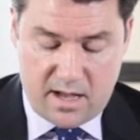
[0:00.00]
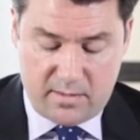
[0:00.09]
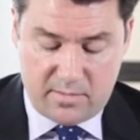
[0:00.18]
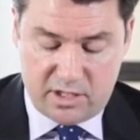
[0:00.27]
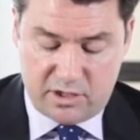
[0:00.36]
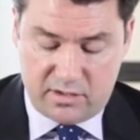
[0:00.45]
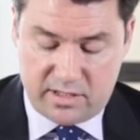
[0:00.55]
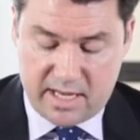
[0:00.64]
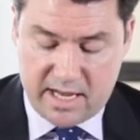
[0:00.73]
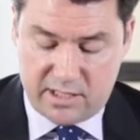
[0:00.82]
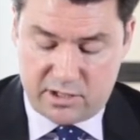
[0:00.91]
um,
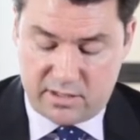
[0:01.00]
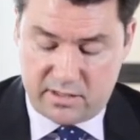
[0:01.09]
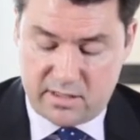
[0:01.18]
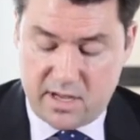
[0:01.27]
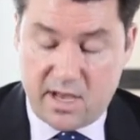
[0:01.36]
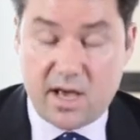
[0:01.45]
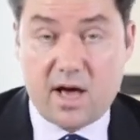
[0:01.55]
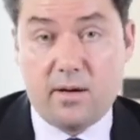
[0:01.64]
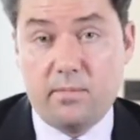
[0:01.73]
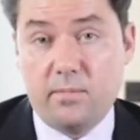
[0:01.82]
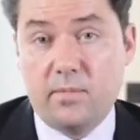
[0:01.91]
adjudication
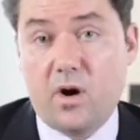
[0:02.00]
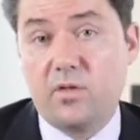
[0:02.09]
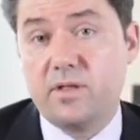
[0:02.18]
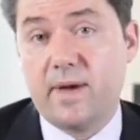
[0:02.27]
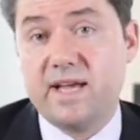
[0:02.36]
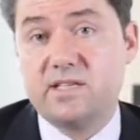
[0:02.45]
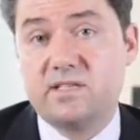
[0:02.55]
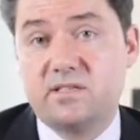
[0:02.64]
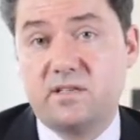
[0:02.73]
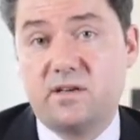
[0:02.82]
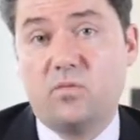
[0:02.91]
um, on the
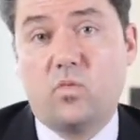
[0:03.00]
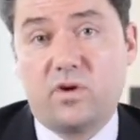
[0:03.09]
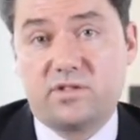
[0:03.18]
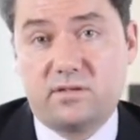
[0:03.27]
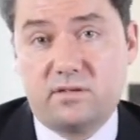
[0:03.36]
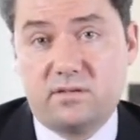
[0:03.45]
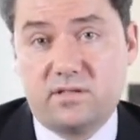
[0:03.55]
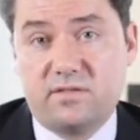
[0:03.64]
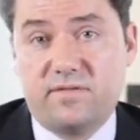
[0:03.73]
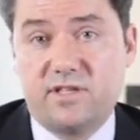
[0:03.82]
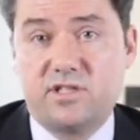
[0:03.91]
basis that it wasn't
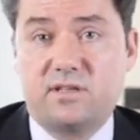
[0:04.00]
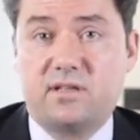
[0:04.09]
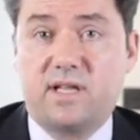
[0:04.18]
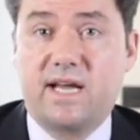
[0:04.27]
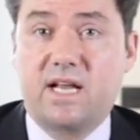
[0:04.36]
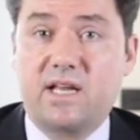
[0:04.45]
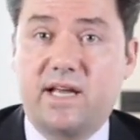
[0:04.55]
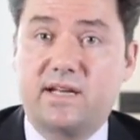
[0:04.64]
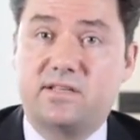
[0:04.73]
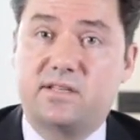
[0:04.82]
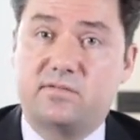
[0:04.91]
sufficiently
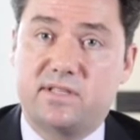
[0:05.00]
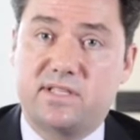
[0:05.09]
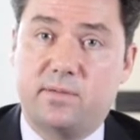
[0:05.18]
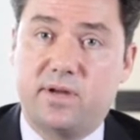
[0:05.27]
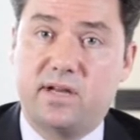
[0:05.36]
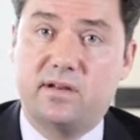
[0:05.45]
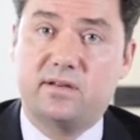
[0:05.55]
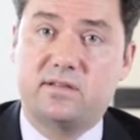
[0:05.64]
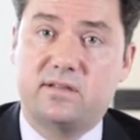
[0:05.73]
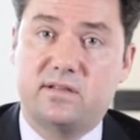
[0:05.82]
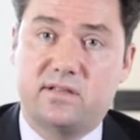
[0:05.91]
clear to the
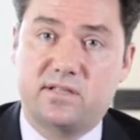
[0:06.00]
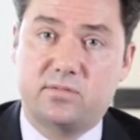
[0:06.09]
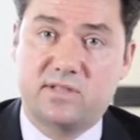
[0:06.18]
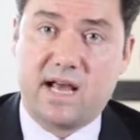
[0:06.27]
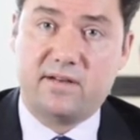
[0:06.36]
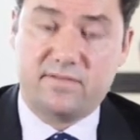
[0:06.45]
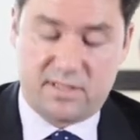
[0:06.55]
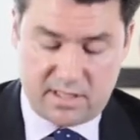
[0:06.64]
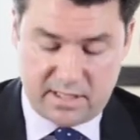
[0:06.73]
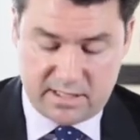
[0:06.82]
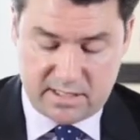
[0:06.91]
recipient that this was
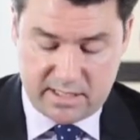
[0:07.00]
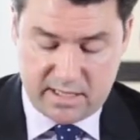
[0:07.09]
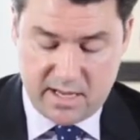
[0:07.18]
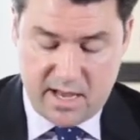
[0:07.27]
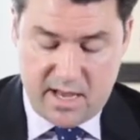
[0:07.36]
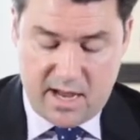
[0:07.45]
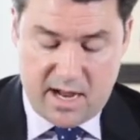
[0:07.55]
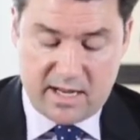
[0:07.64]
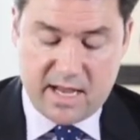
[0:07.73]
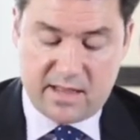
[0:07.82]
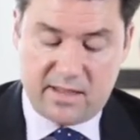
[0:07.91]
advertising.
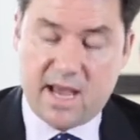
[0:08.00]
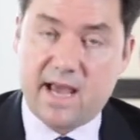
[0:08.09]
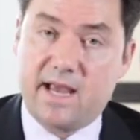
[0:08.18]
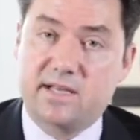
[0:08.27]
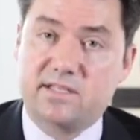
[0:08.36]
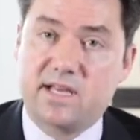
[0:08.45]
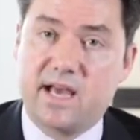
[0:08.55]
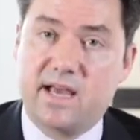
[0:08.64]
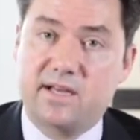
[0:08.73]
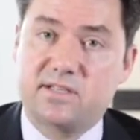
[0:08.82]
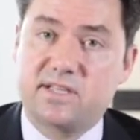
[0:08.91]
And again, the
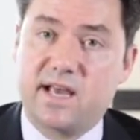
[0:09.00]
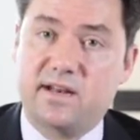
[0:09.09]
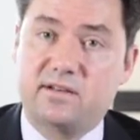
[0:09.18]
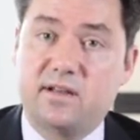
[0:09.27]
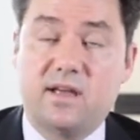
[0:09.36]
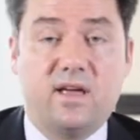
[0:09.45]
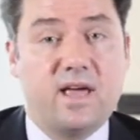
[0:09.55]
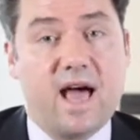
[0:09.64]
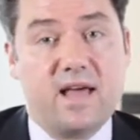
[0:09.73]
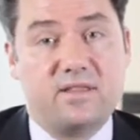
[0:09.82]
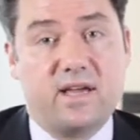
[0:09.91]
ASA said
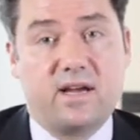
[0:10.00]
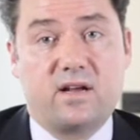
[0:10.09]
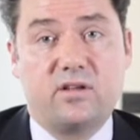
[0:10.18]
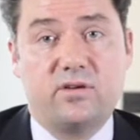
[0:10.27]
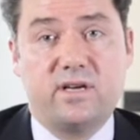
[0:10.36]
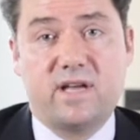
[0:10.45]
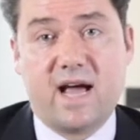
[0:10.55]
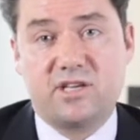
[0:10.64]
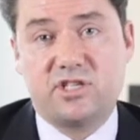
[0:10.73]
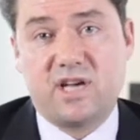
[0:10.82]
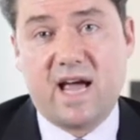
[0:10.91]
had they included
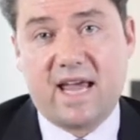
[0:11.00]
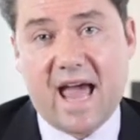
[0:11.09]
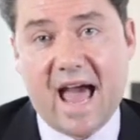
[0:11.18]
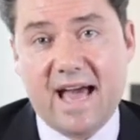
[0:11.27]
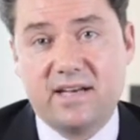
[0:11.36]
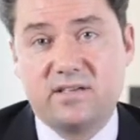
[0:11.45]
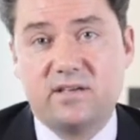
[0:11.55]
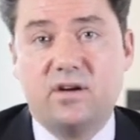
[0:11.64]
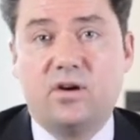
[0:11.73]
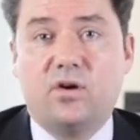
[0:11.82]
hashtag ad,